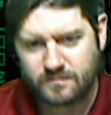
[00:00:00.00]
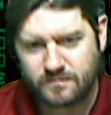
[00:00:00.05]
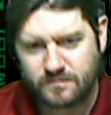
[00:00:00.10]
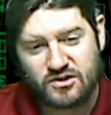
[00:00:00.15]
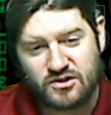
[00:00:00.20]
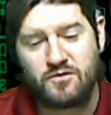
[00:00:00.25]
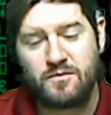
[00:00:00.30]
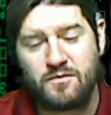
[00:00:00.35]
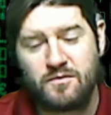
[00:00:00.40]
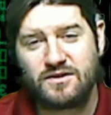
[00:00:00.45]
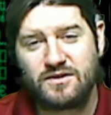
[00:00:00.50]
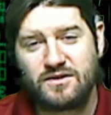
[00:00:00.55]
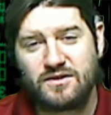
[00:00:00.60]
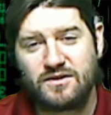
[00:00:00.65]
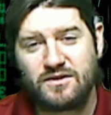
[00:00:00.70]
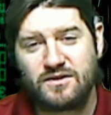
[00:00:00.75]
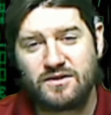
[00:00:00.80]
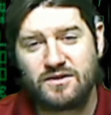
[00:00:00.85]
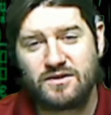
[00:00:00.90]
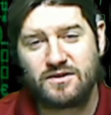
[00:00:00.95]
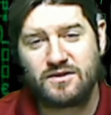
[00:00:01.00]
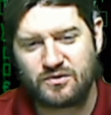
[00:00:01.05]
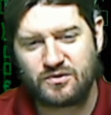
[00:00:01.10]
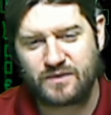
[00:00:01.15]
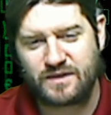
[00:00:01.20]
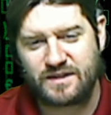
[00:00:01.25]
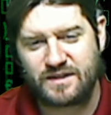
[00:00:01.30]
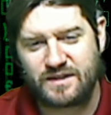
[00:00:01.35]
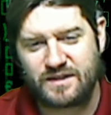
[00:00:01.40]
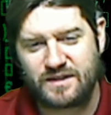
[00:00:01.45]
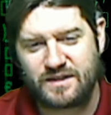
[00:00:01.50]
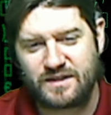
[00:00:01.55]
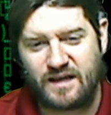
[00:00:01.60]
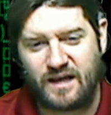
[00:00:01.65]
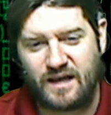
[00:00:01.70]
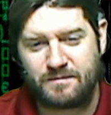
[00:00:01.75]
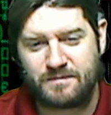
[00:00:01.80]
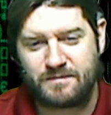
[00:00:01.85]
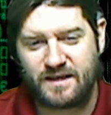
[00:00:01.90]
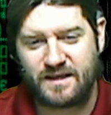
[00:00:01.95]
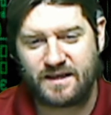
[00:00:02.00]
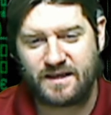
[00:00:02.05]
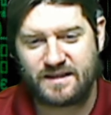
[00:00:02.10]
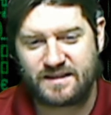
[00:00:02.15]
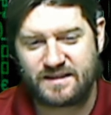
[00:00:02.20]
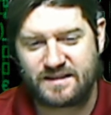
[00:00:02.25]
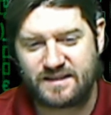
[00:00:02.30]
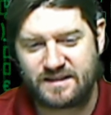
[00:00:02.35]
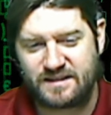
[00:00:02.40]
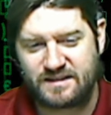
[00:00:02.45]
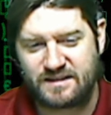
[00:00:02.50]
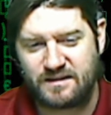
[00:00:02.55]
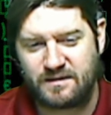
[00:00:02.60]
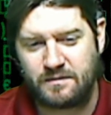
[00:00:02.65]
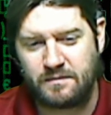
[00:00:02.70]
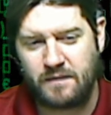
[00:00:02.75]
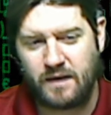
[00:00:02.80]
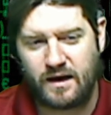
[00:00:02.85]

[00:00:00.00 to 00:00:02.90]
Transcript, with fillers: Zoom has also recently updated its system,